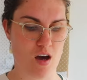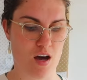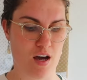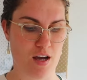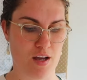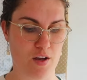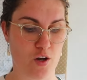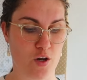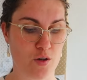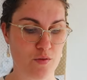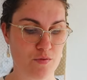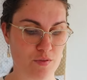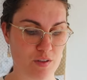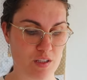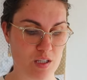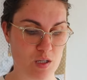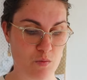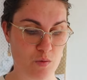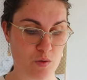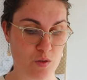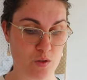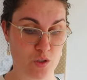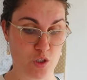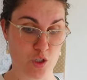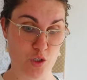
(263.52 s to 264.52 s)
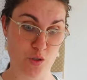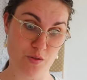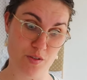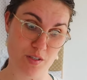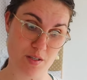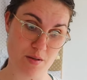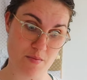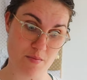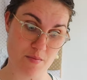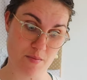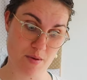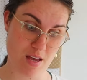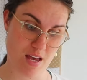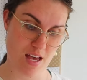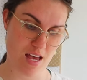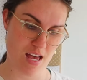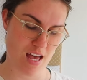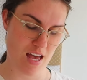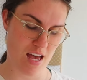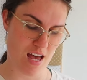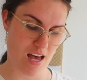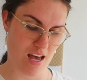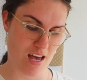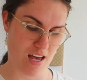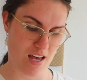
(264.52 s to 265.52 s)
I hopefully will use them.
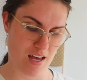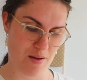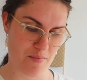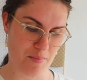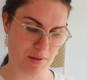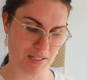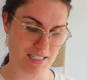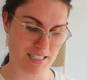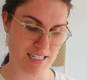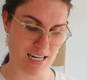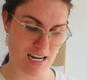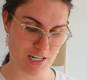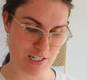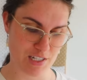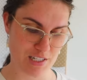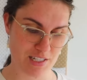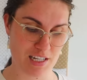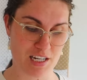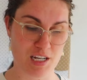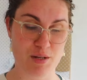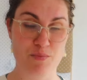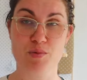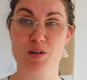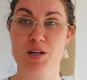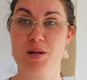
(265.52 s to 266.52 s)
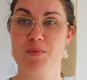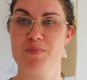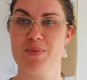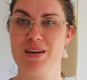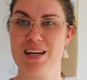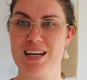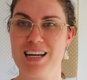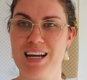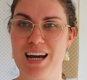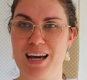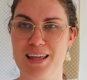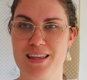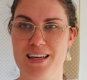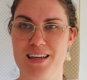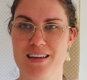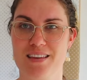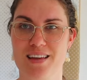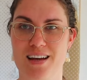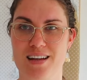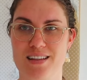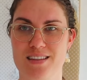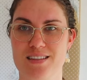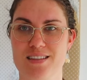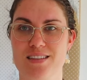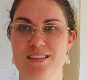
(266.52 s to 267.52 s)
My stash is getting pretty big. I think
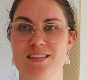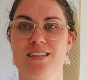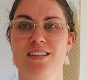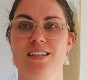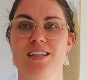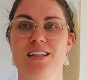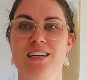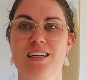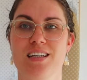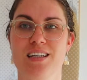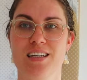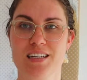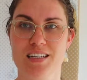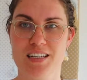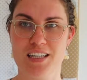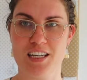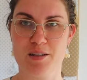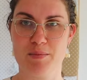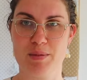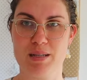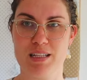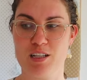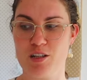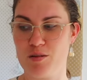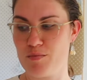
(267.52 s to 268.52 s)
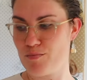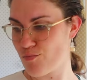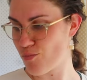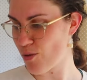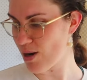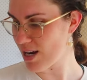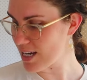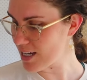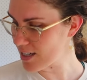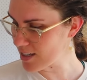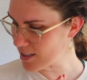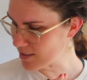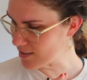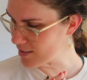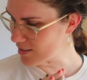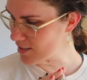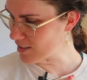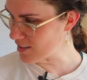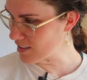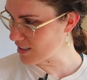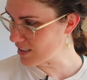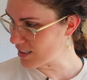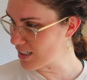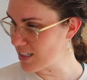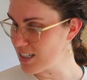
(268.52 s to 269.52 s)
that's gonna be a little break
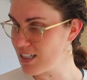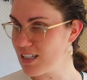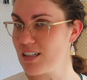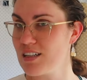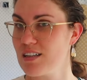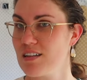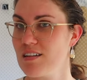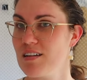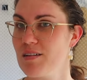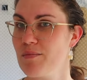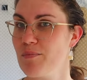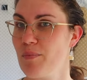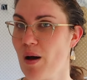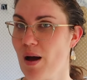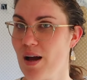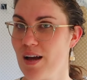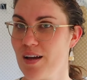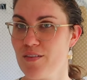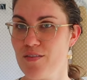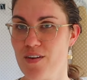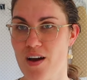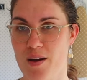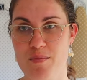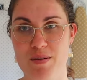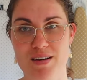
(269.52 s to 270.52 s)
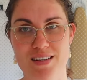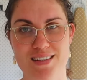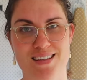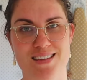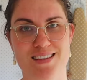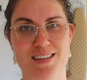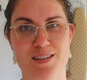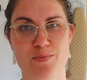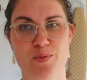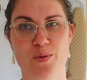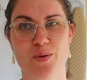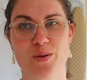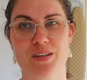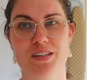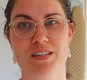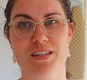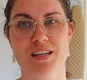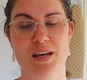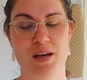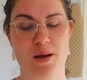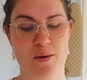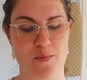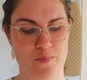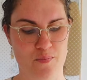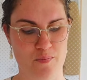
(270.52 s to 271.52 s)
on buying fabrics at this point,
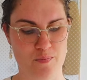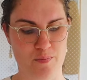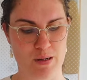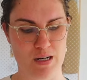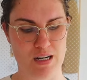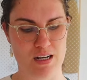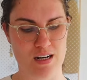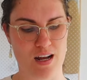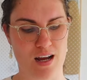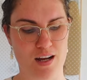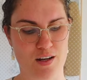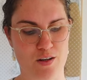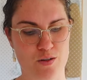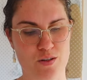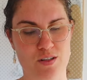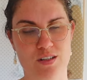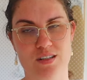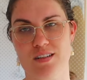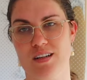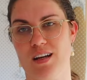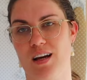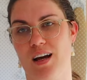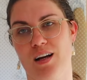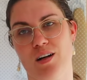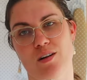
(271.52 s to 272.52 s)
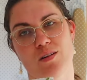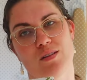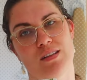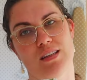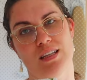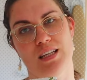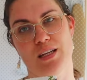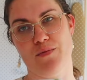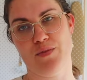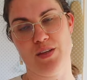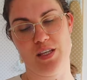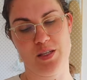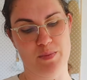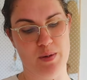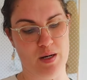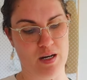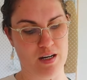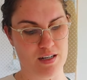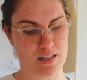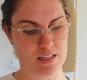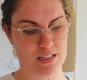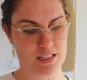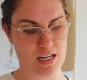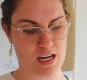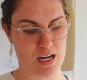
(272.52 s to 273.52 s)
but I couldn't leave these
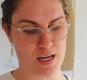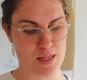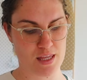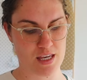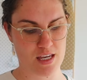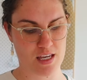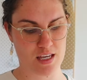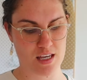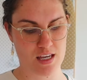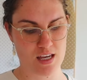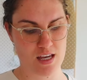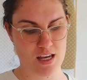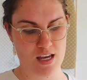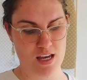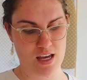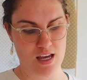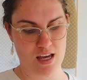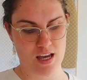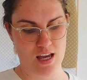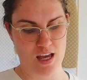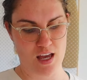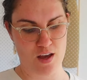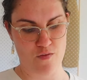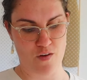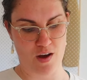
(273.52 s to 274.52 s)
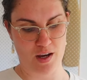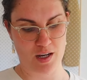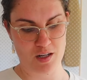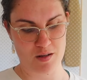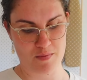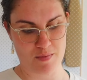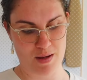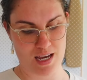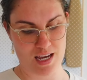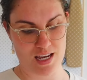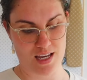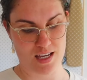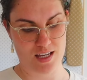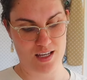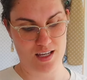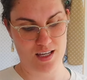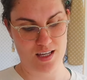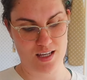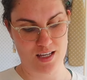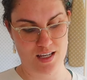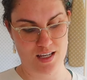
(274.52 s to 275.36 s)
behind. I think if I could make